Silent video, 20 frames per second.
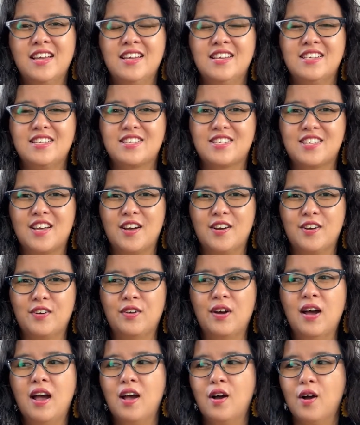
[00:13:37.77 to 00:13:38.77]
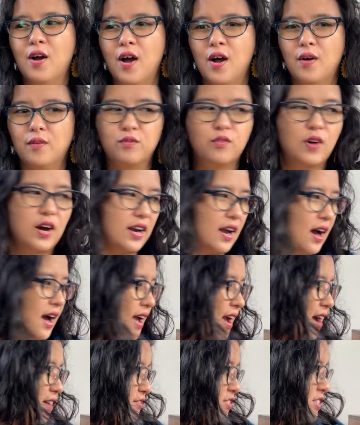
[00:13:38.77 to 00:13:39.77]
So what I
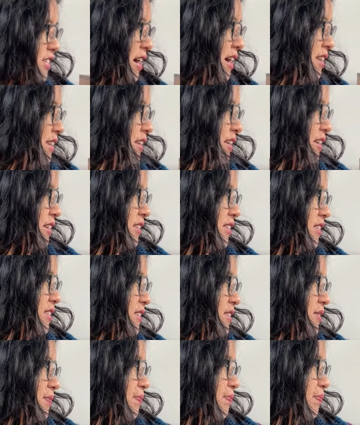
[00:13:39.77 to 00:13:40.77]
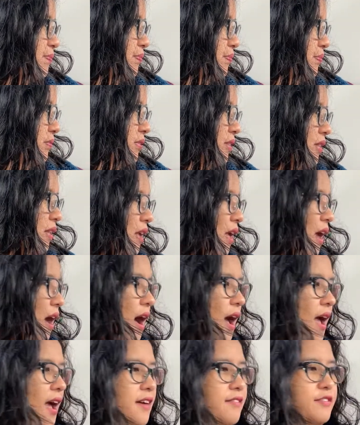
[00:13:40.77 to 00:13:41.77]
have done is
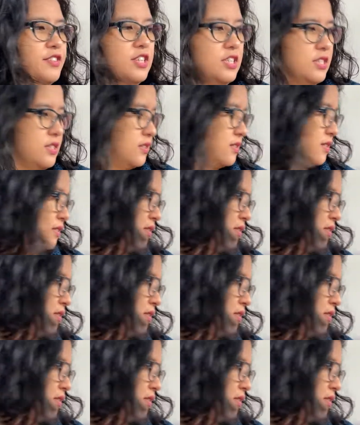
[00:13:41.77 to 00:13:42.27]
I have just,